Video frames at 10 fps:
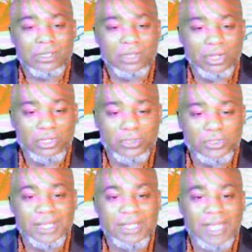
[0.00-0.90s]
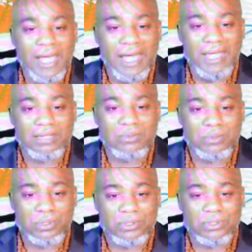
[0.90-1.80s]
Are you using kind
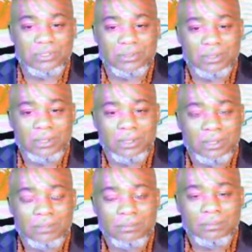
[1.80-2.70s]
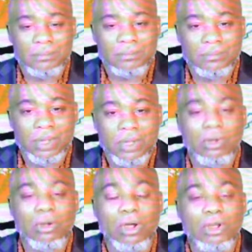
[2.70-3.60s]
words?
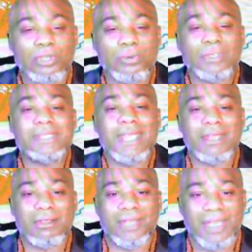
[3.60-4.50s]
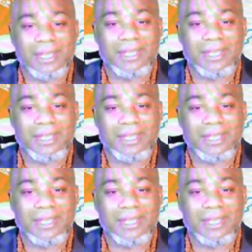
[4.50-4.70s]
Or are you interrogating?